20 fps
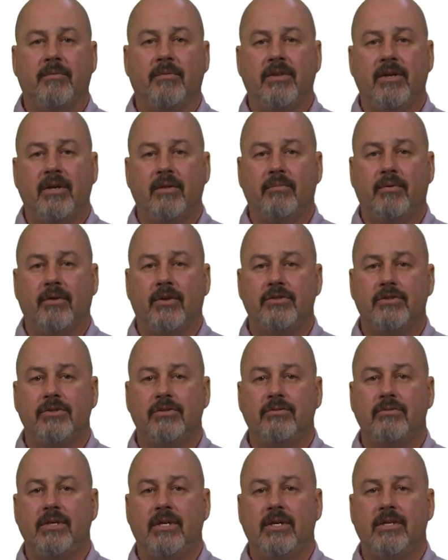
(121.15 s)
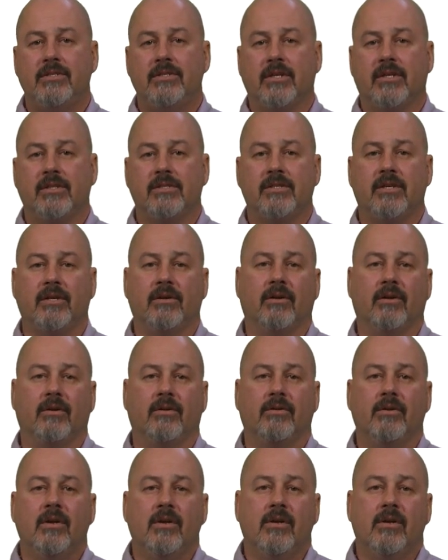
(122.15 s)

of the inputs you need to consider